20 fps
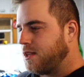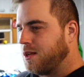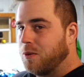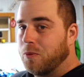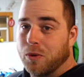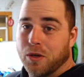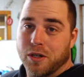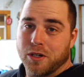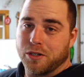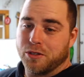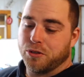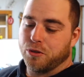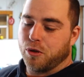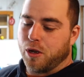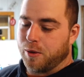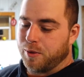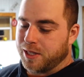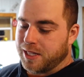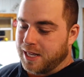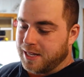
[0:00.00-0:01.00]
we're gonna do away
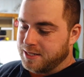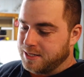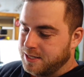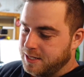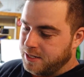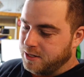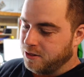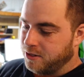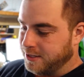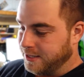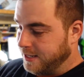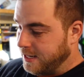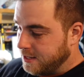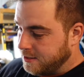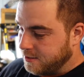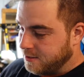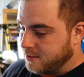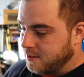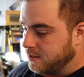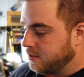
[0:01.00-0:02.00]
with that seat
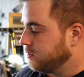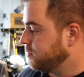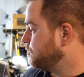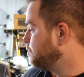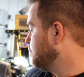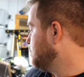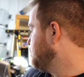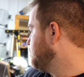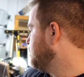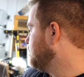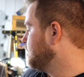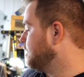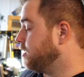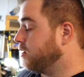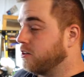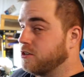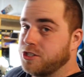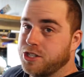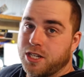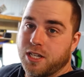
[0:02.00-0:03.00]
altogether, switch to the
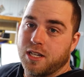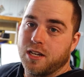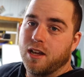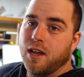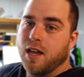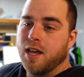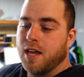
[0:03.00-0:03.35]
NRG.